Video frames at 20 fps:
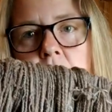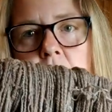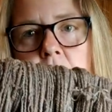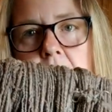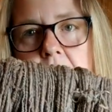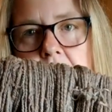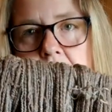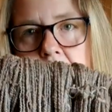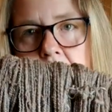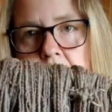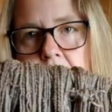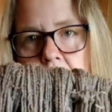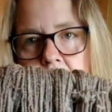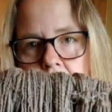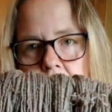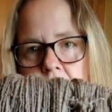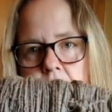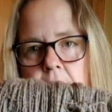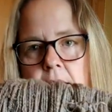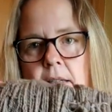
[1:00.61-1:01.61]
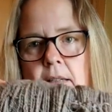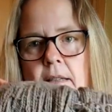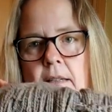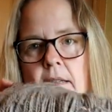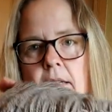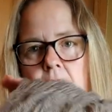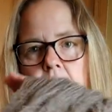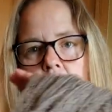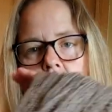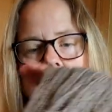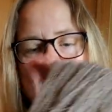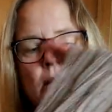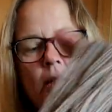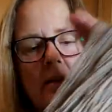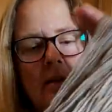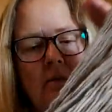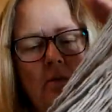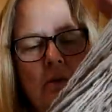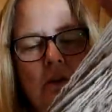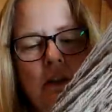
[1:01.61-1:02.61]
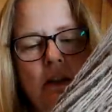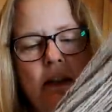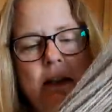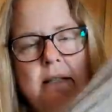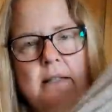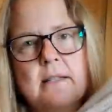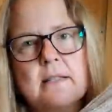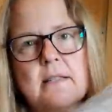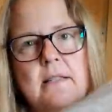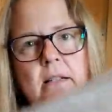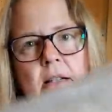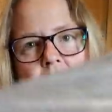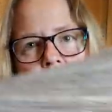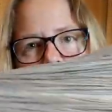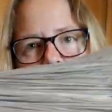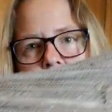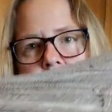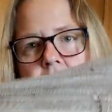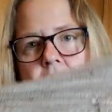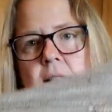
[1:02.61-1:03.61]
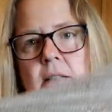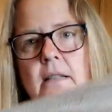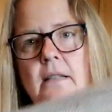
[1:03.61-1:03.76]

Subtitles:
2016. Still really nice and soft.